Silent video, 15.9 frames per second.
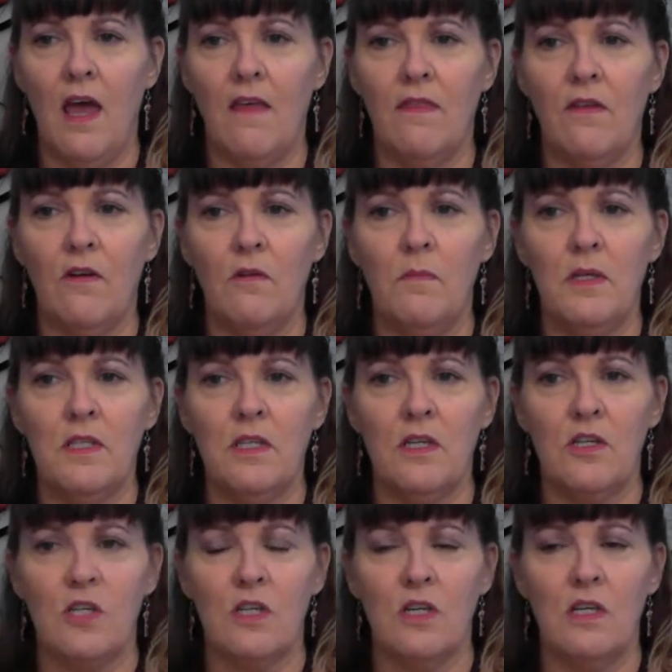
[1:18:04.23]
That third
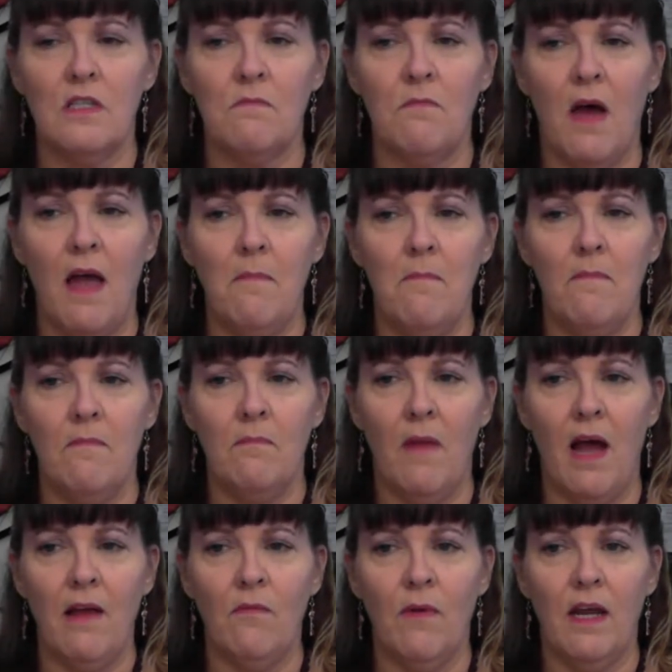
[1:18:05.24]
position is
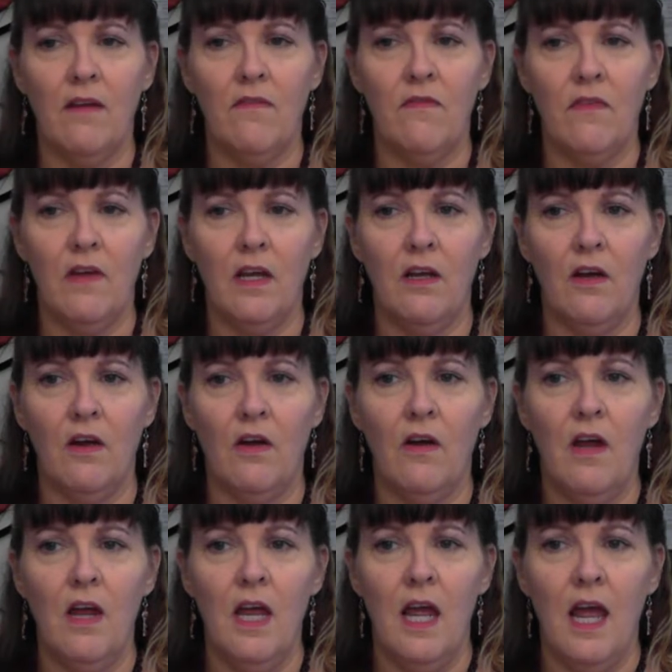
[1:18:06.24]
my ring finger,